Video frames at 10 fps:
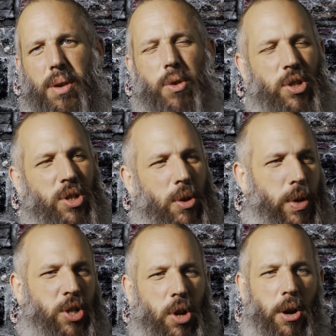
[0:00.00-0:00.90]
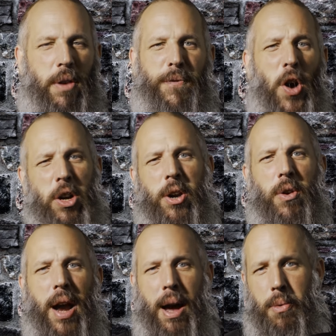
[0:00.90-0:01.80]
It wasn't until we started fucking
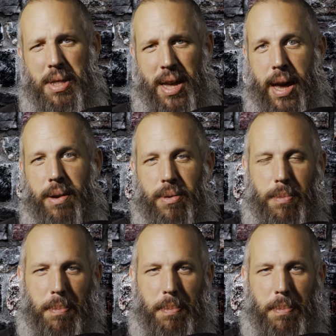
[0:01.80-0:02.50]
around with that,